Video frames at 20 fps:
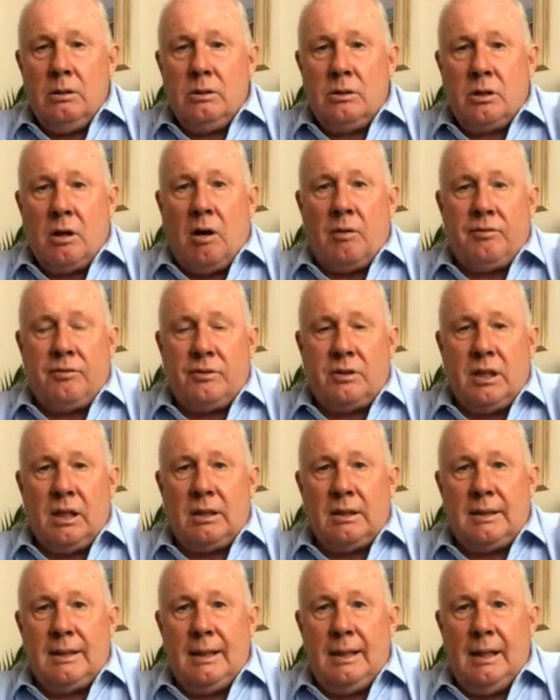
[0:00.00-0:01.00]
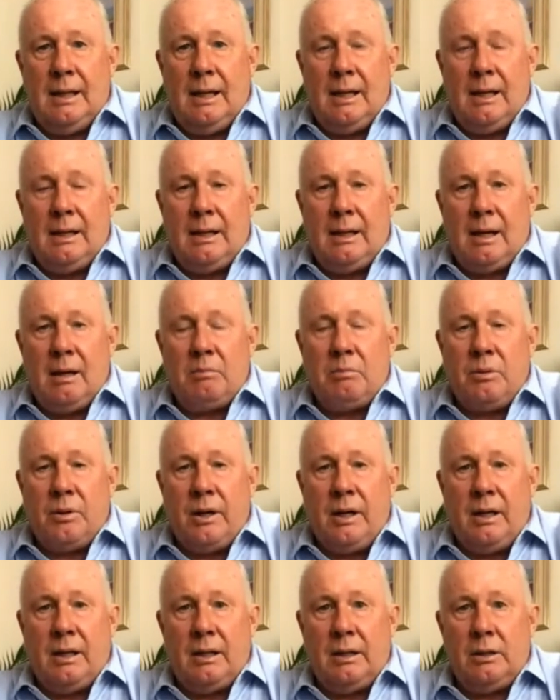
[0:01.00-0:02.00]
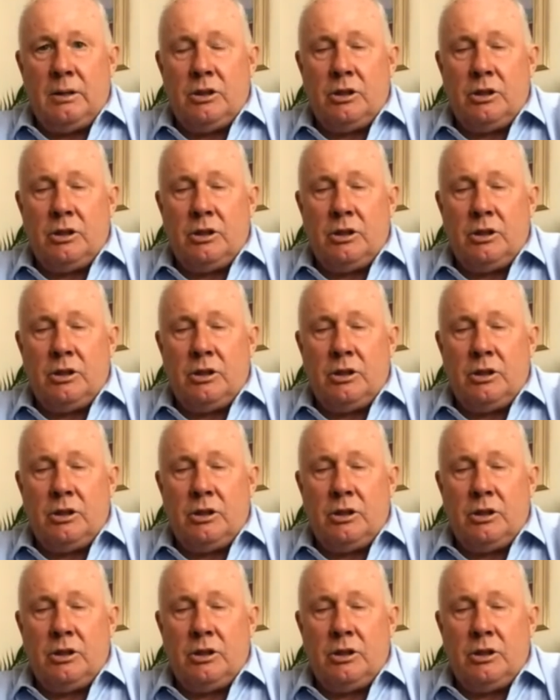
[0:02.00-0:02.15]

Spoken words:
Zoff, Gentile, Cabrini,